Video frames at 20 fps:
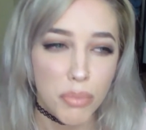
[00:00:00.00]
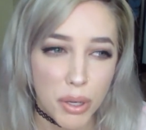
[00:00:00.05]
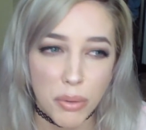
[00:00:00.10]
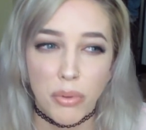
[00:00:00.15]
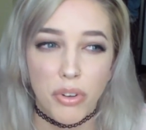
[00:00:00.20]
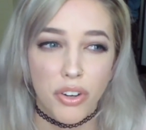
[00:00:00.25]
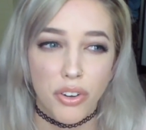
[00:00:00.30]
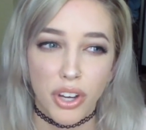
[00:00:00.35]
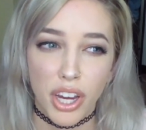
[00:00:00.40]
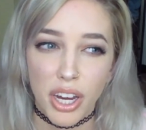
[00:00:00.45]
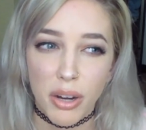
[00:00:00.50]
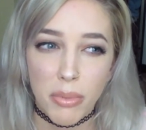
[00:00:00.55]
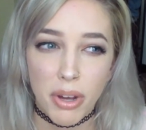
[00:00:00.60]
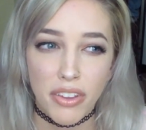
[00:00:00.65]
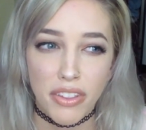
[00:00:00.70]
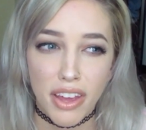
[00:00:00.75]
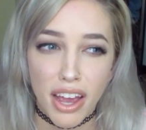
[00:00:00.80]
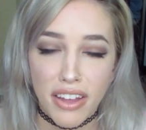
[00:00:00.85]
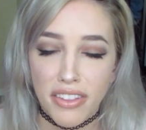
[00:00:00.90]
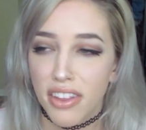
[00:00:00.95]
People don't care
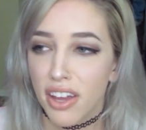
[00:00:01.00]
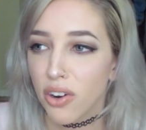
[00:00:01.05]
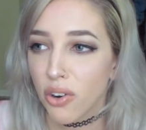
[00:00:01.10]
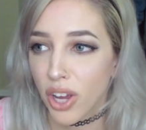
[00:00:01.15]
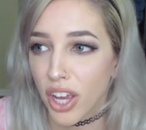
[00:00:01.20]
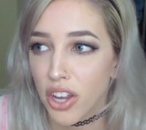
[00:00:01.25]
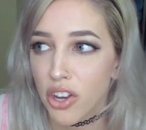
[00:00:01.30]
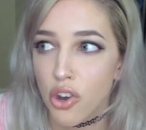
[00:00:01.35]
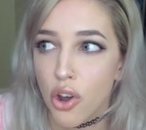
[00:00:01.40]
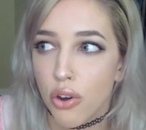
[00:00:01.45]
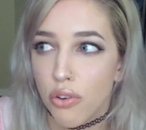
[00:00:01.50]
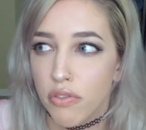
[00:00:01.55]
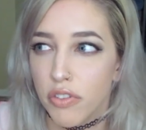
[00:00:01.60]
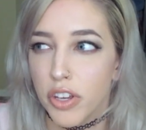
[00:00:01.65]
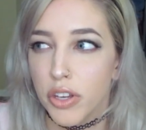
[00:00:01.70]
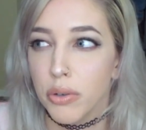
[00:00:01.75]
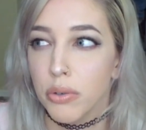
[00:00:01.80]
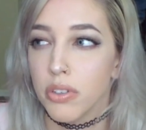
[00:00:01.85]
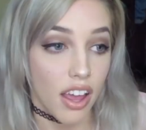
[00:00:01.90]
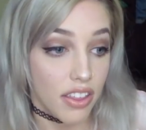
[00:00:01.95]
about that. That'll get no
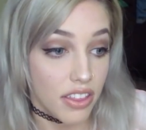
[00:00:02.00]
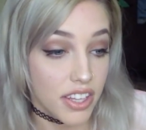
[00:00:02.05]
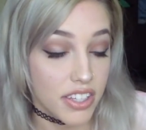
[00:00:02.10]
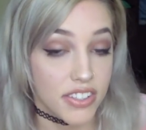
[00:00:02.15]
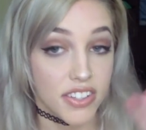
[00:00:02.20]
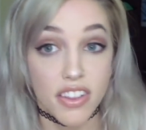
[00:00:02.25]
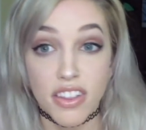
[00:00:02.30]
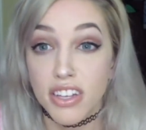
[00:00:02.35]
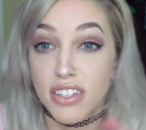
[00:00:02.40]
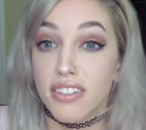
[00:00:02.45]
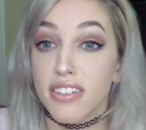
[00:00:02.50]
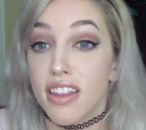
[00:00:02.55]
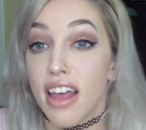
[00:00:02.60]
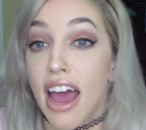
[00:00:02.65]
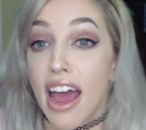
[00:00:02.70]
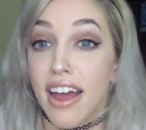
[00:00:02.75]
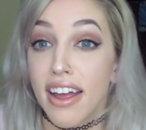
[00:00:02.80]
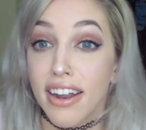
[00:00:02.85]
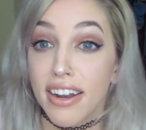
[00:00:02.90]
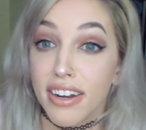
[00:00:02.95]
views, and this and this and
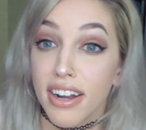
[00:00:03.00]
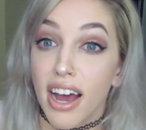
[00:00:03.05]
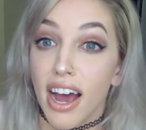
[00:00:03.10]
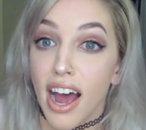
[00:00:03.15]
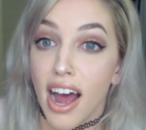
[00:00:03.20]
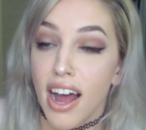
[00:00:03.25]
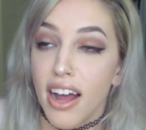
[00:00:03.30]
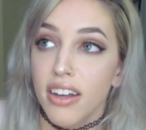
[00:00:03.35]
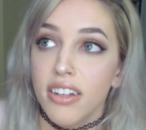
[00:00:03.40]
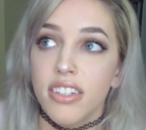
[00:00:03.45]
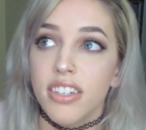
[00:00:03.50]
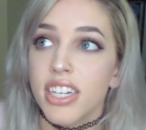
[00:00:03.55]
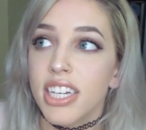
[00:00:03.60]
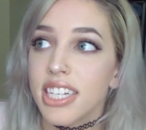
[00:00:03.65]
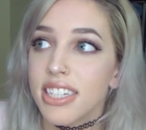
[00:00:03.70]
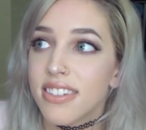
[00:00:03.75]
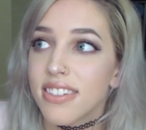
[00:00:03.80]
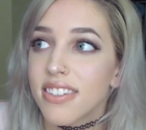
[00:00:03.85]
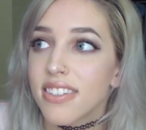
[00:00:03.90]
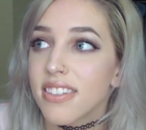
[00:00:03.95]
that, and
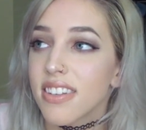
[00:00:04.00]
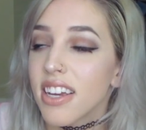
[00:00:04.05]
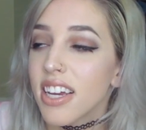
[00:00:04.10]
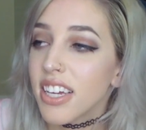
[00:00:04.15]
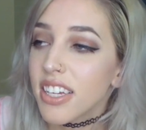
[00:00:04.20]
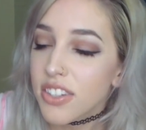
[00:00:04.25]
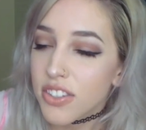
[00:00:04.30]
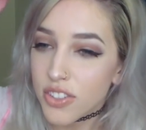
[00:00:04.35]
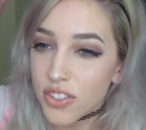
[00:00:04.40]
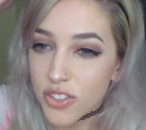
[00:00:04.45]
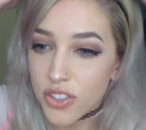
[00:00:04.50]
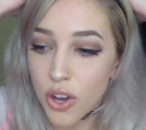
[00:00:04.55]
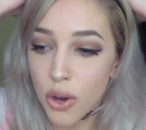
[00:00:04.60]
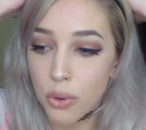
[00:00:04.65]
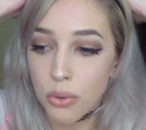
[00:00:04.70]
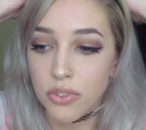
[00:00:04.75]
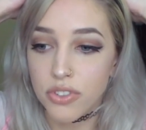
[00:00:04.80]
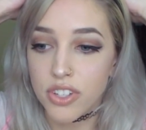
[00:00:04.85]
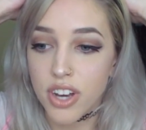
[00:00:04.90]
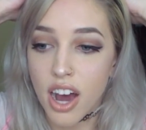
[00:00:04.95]
it's it's
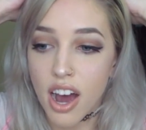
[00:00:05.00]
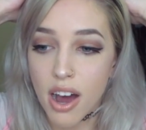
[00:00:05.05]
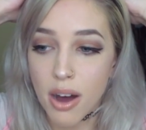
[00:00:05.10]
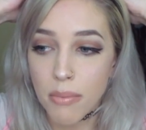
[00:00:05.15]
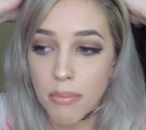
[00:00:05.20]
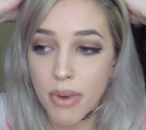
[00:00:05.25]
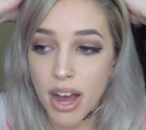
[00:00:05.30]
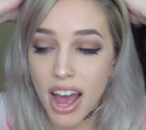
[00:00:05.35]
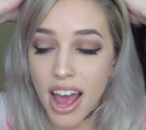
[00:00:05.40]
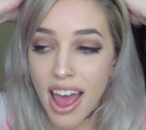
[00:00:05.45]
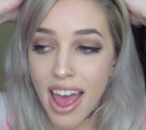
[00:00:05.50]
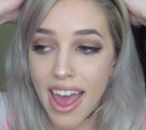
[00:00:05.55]
so dumb.